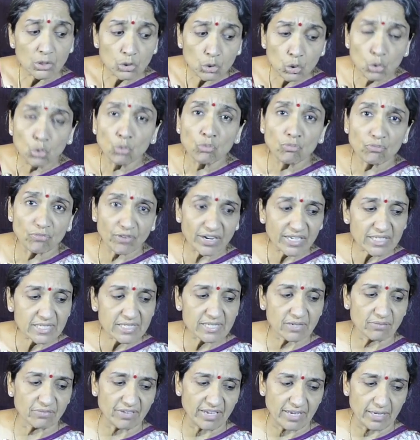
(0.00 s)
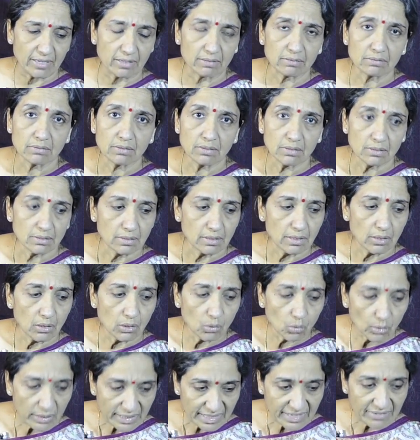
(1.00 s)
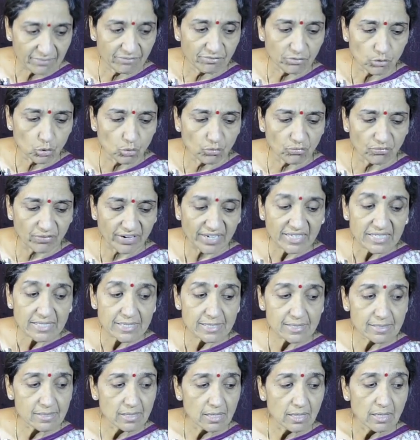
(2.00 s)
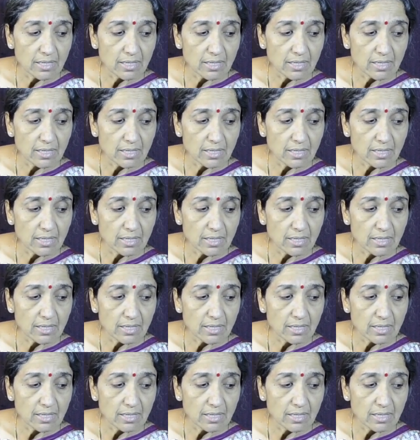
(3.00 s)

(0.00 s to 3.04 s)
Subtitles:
2 frets away, leave 2 frets